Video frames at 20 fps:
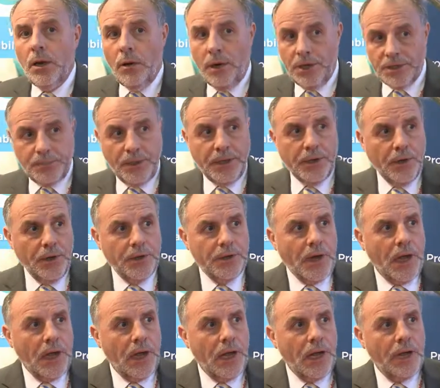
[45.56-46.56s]
Well, it's been
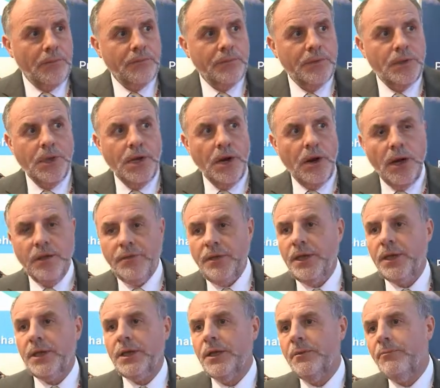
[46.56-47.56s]
good. You know, I
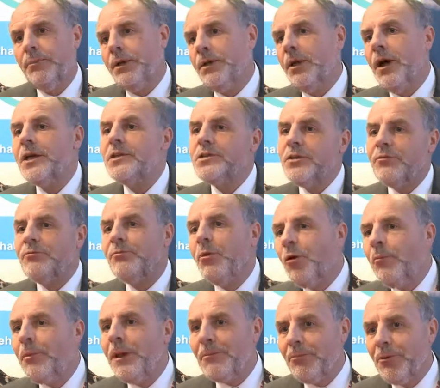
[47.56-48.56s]
think it'd be nice if
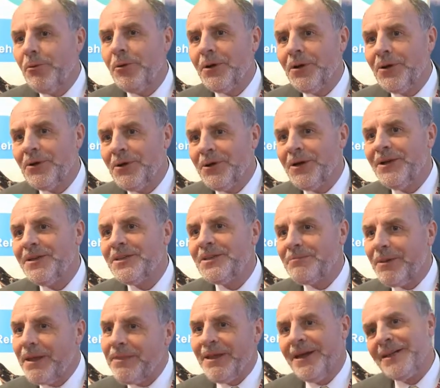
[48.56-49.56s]
more people could
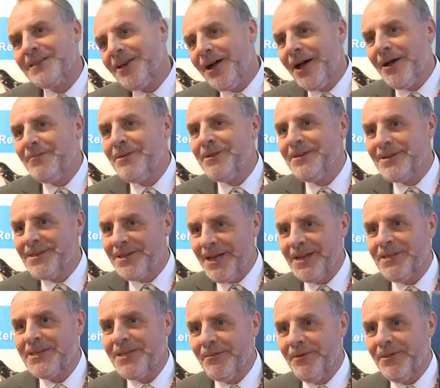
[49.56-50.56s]
spend their time and
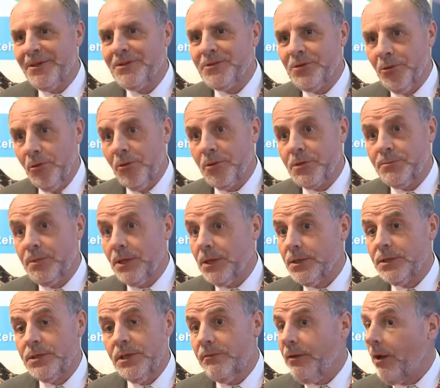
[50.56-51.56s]
attend some of the talks,
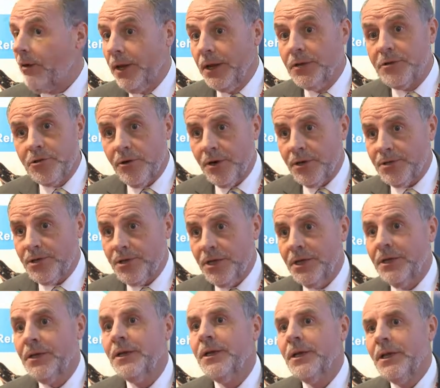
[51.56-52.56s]
because they're very
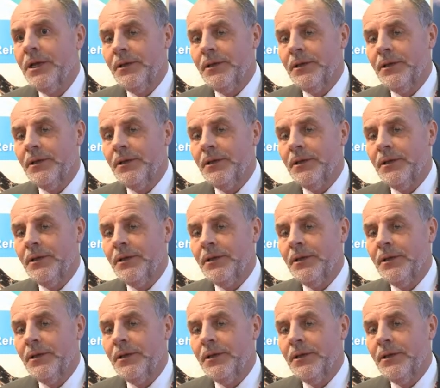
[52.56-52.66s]
interesting.